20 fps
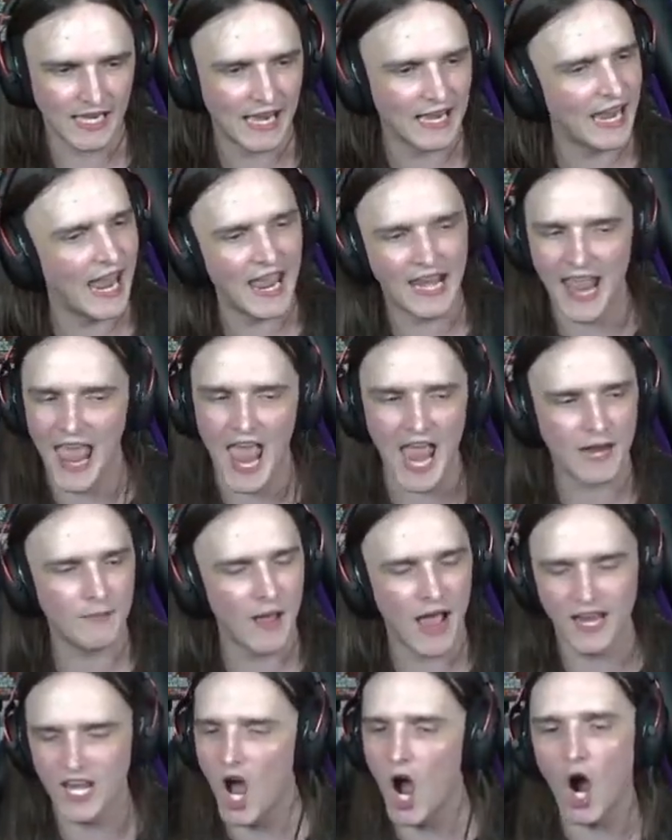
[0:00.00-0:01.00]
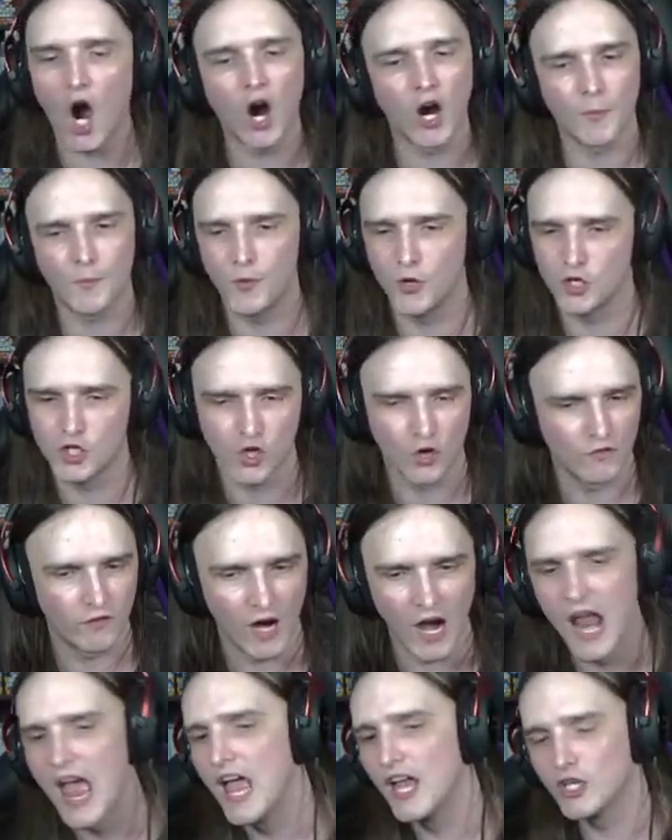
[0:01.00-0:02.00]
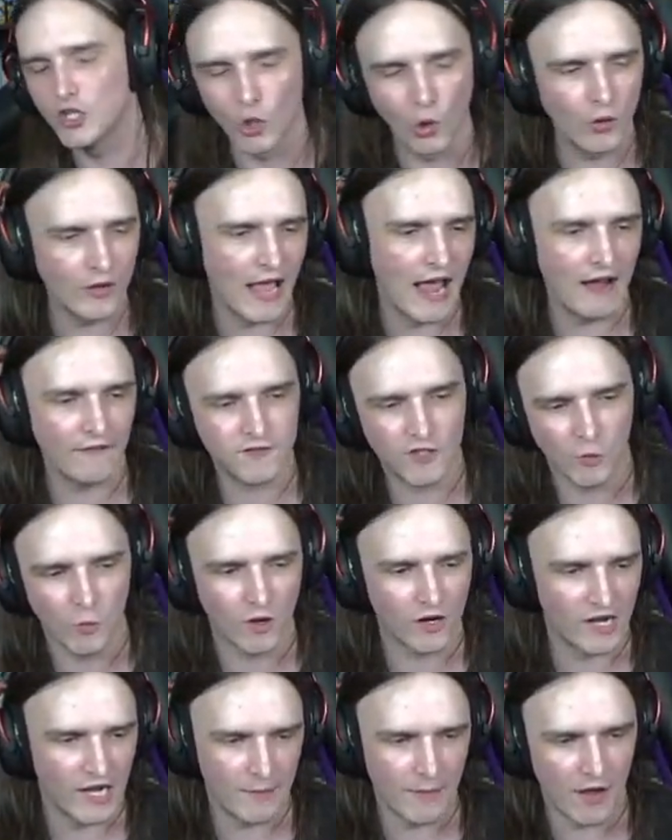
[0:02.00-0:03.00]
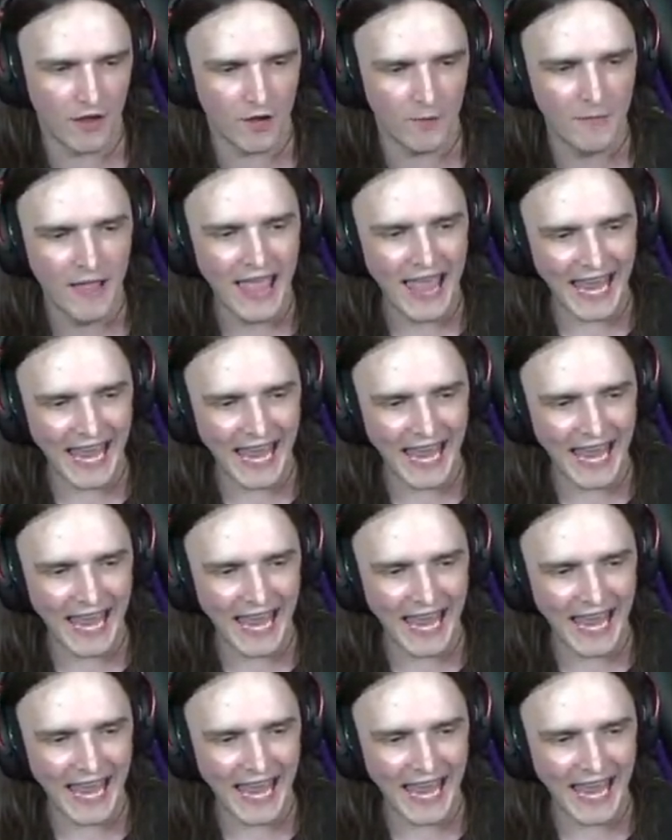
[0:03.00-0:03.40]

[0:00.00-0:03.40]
Again, Eggman, our pushover. Don't have to worry about him.